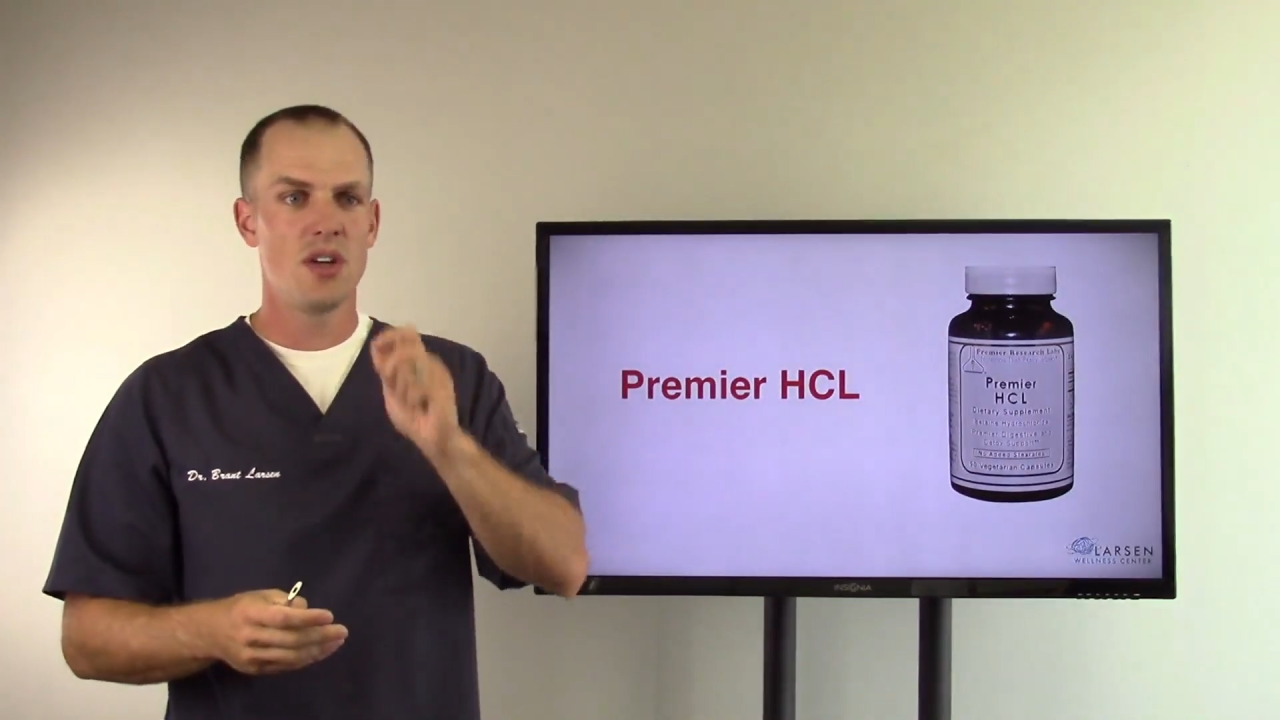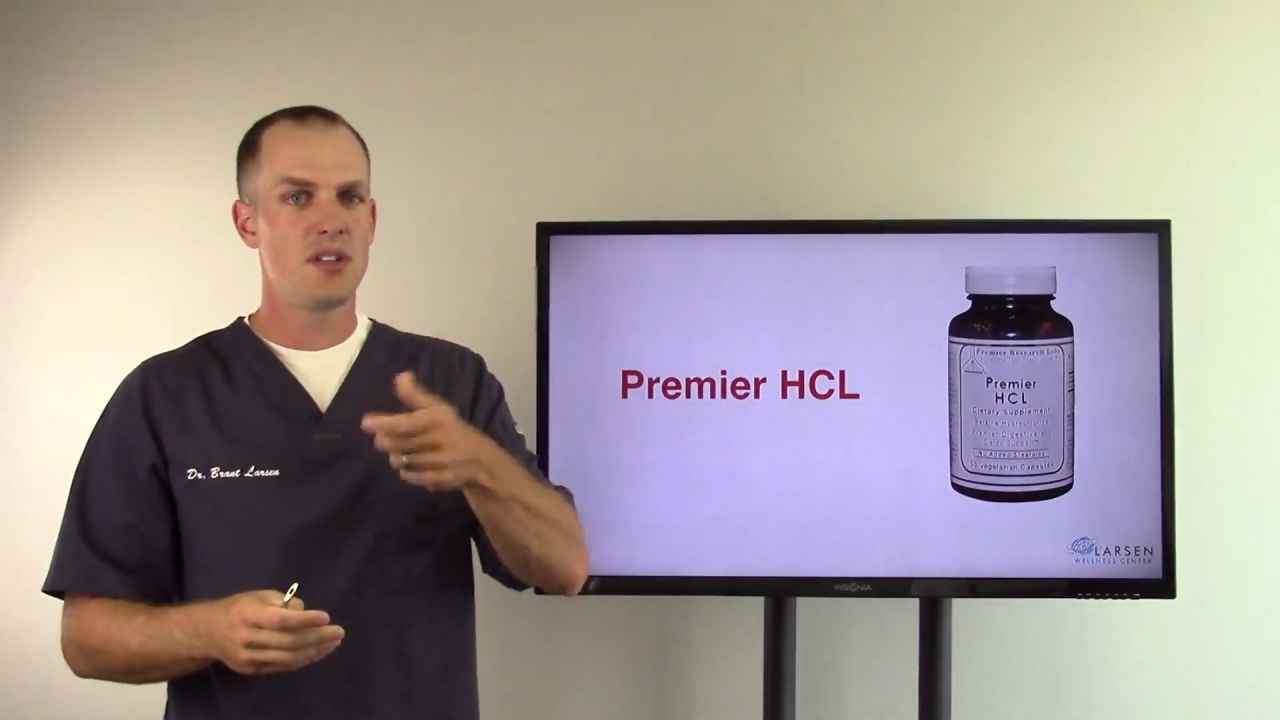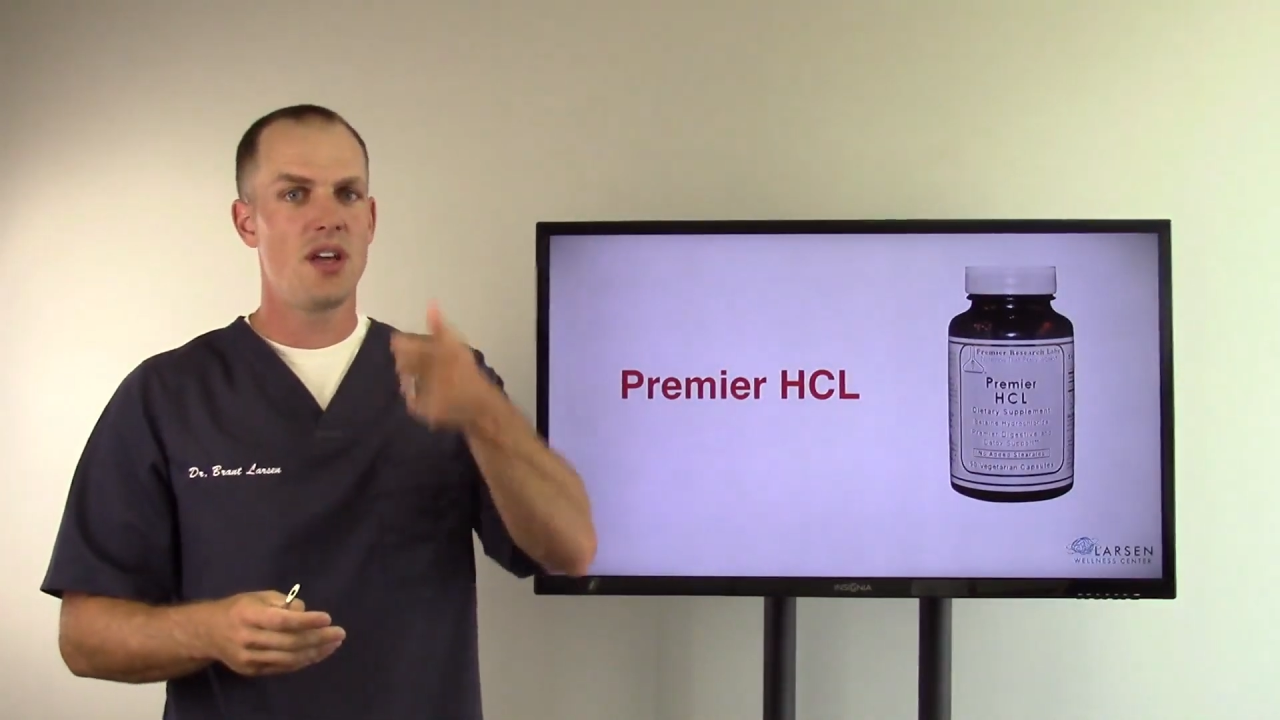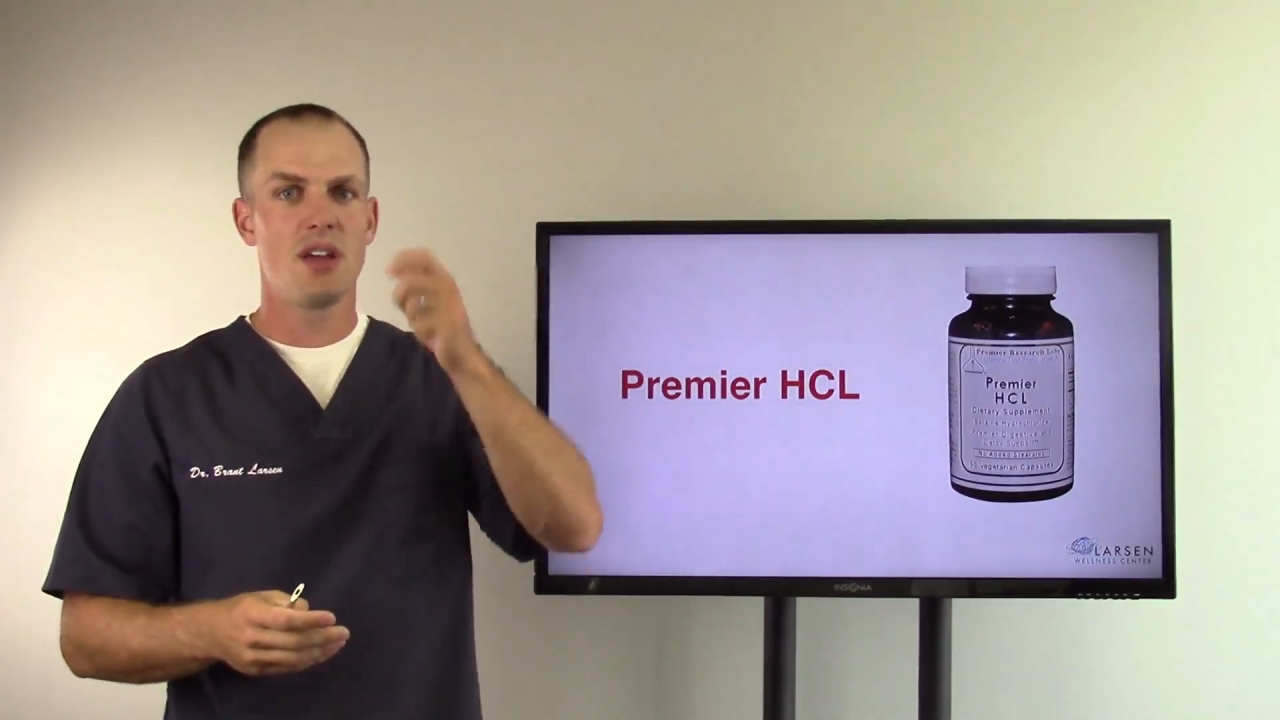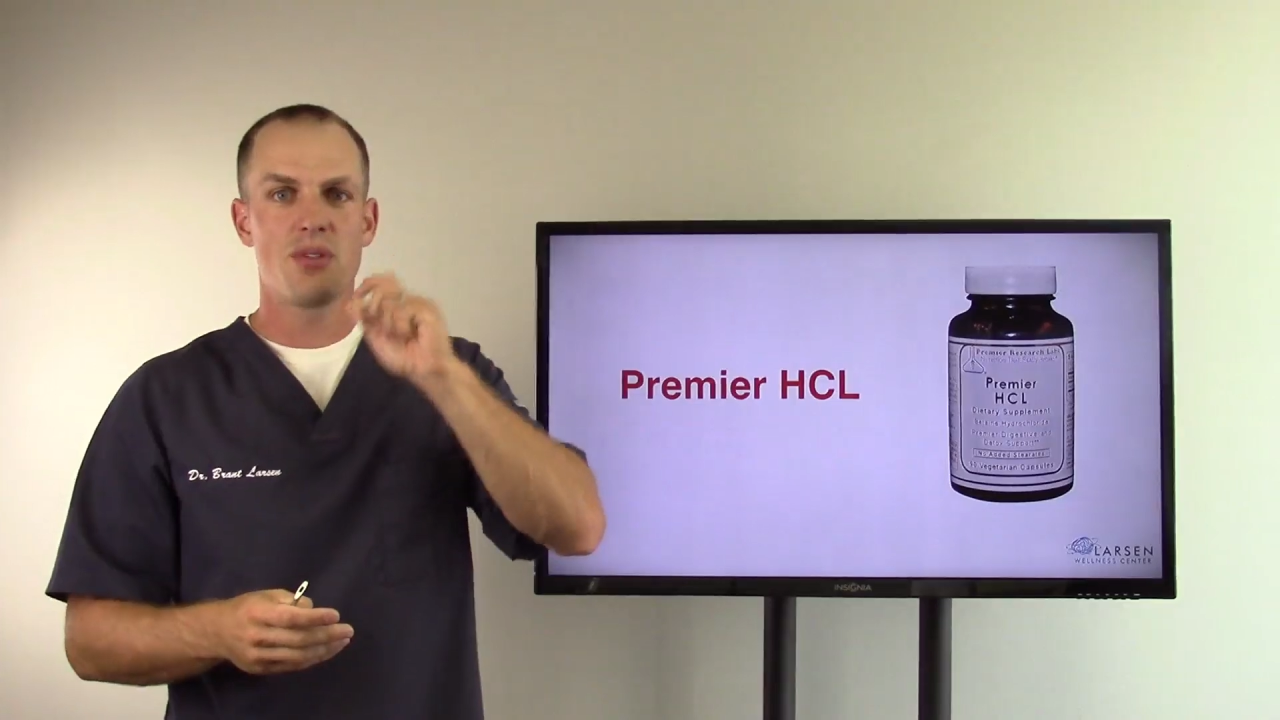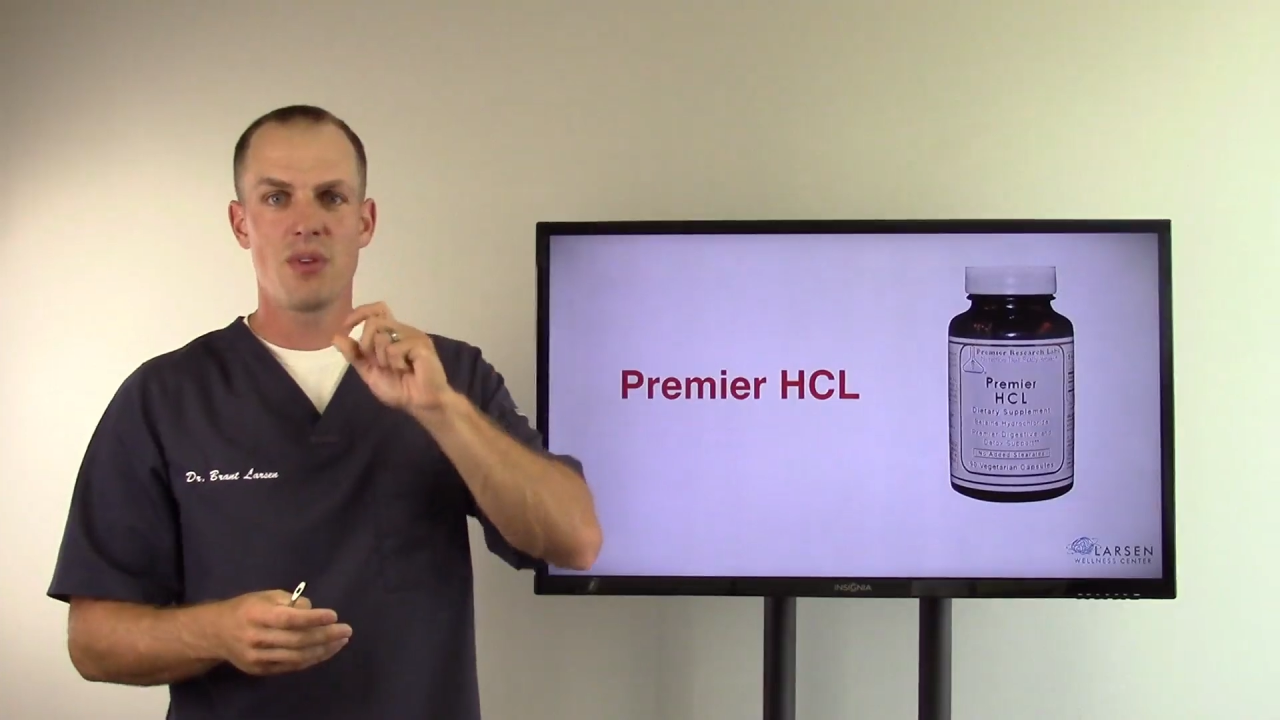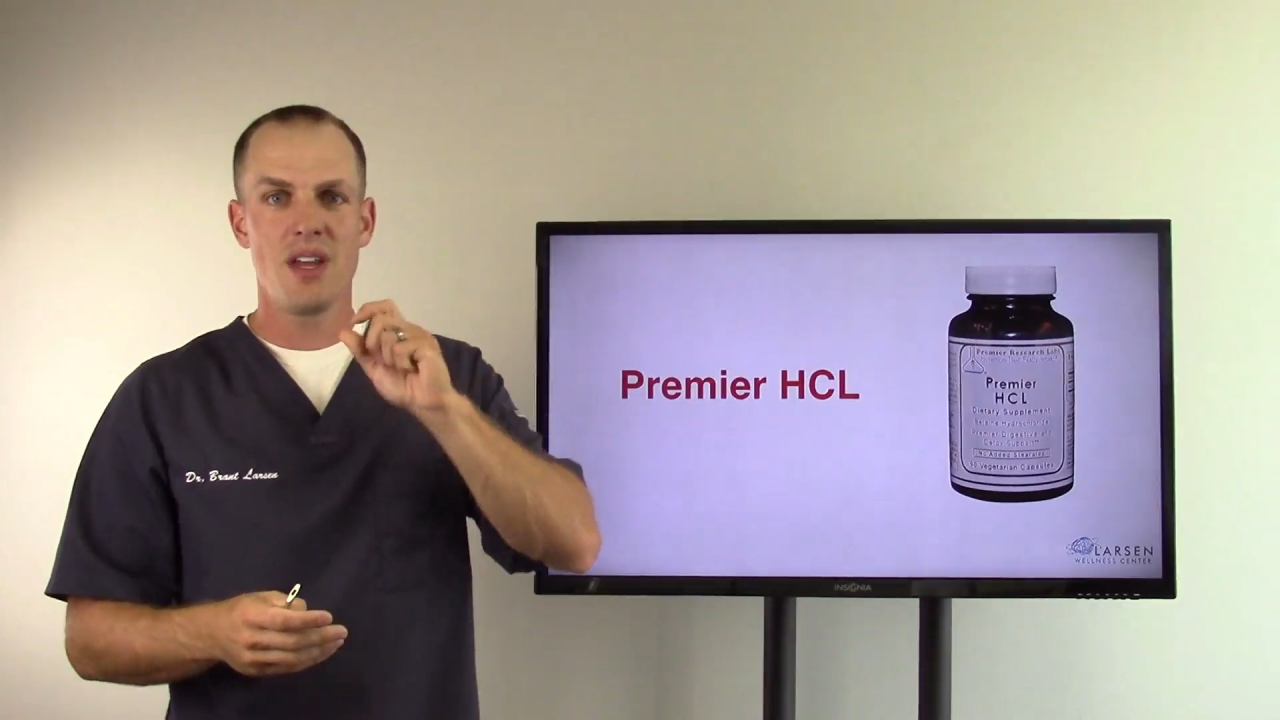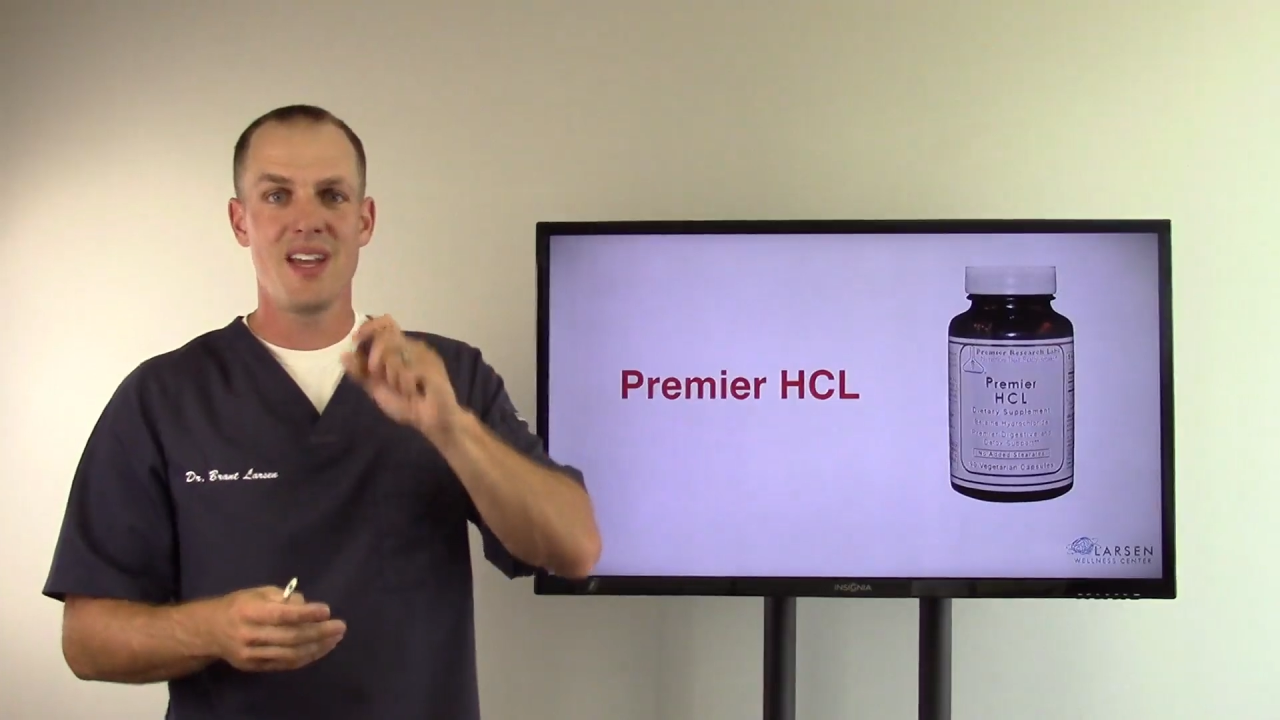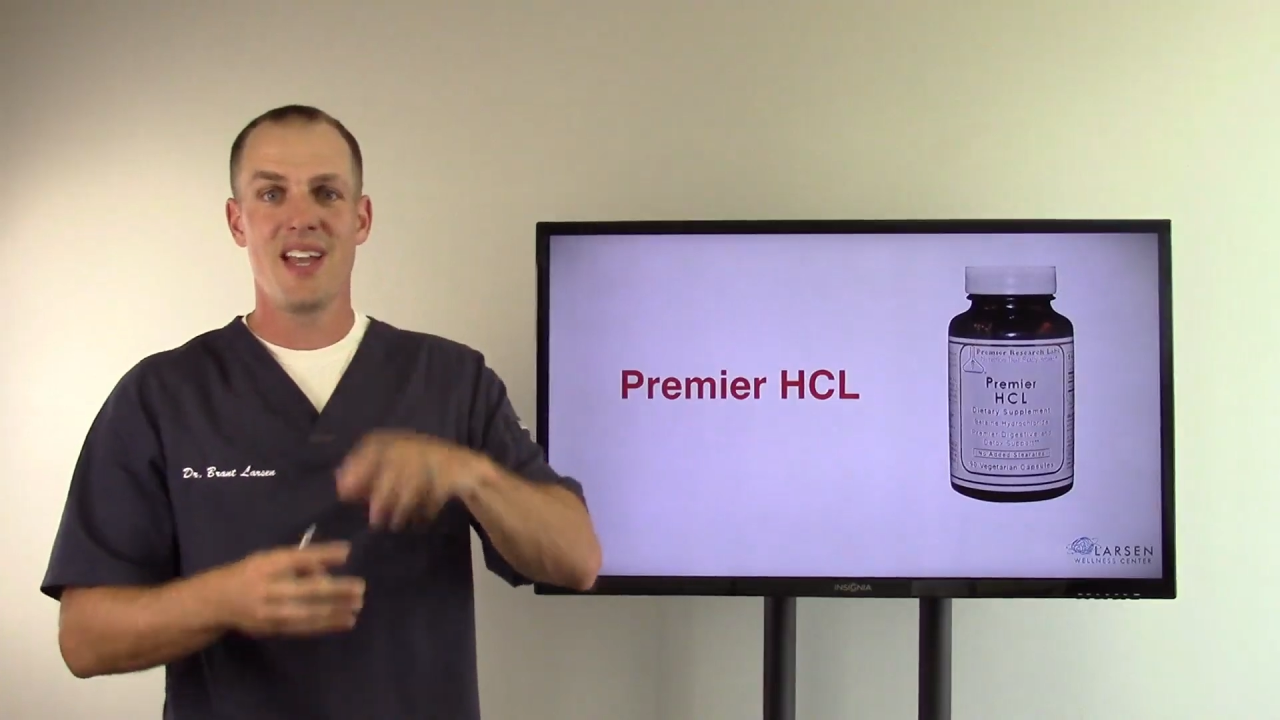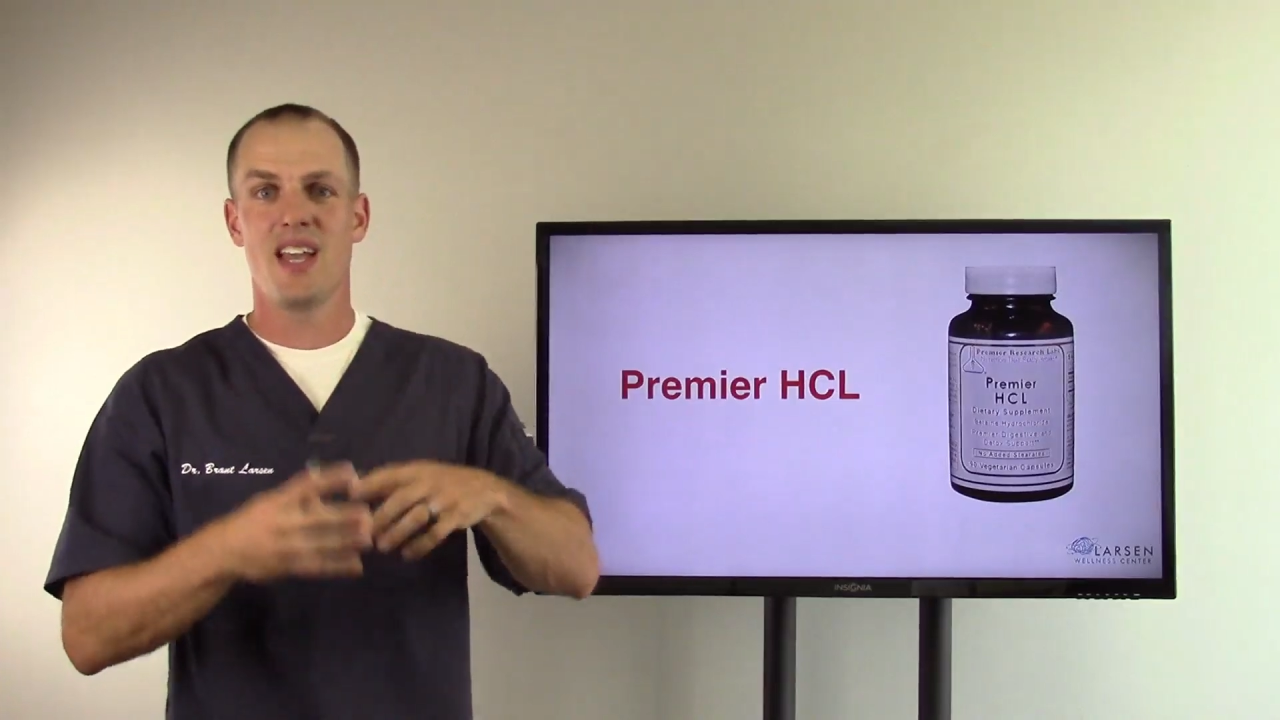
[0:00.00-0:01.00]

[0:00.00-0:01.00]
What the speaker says: take 3.